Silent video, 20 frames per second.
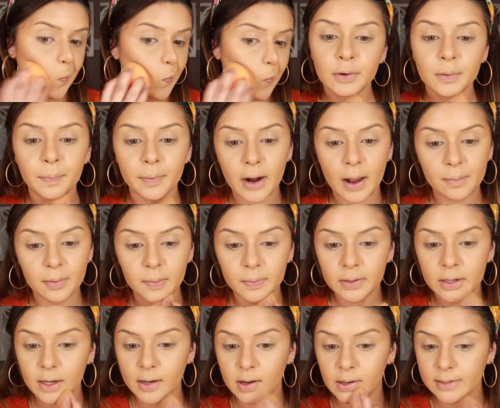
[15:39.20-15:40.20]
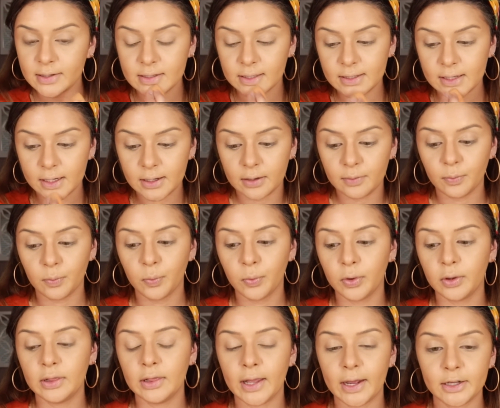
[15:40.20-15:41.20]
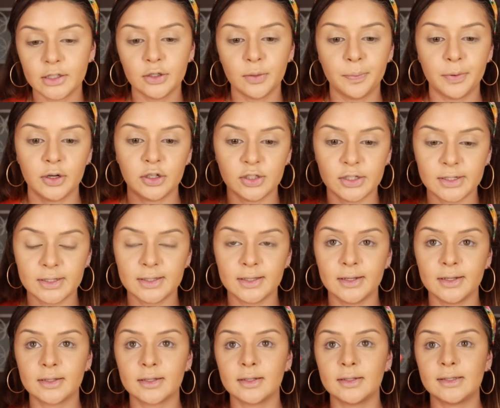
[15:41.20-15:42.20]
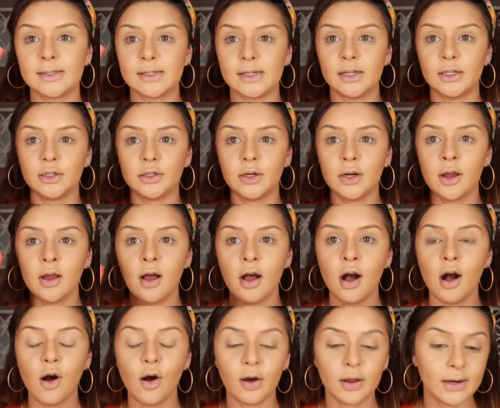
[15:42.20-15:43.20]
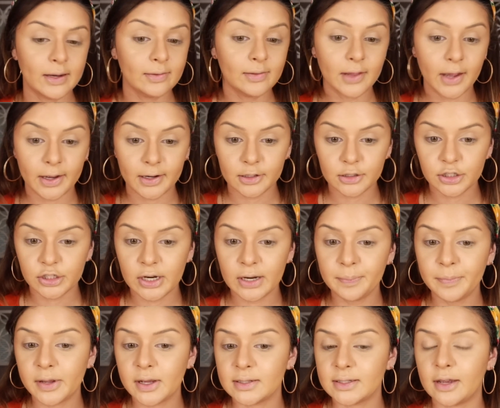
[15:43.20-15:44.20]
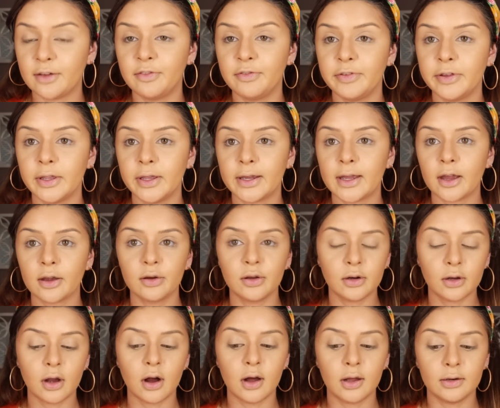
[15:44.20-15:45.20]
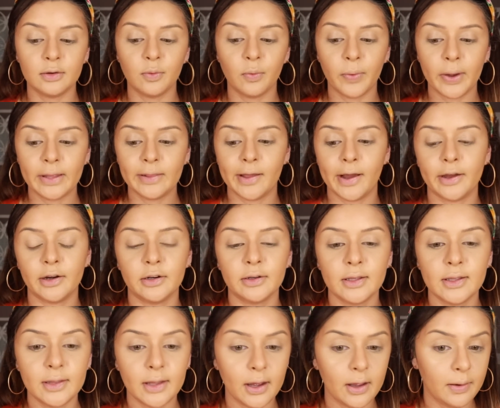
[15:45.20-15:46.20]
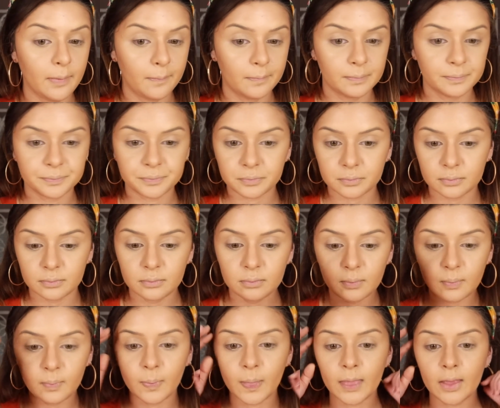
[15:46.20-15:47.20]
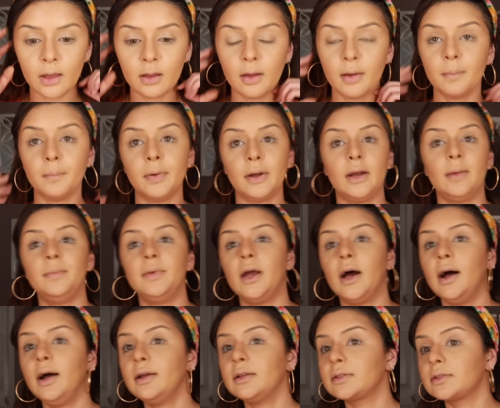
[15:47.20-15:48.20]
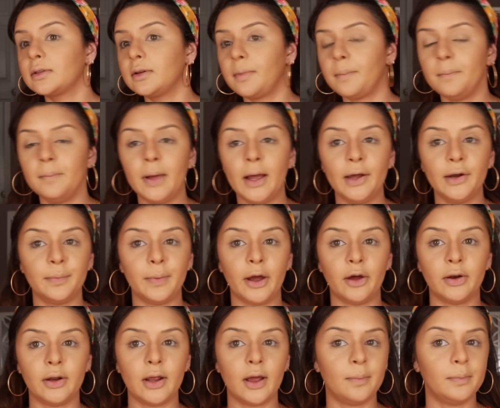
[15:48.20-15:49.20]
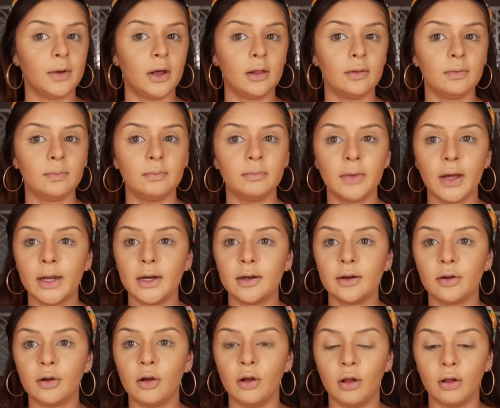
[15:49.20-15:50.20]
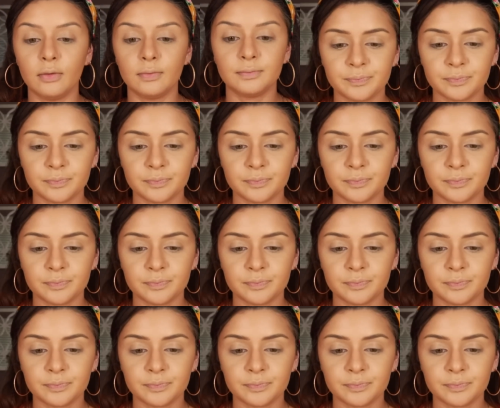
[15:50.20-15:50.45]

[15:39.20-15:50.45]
Would probably honestly would like to purchase this concealer on a lighter shade because I feel like I could have gone way lighter than that. But I'm not mad about it. I'm not mad at all.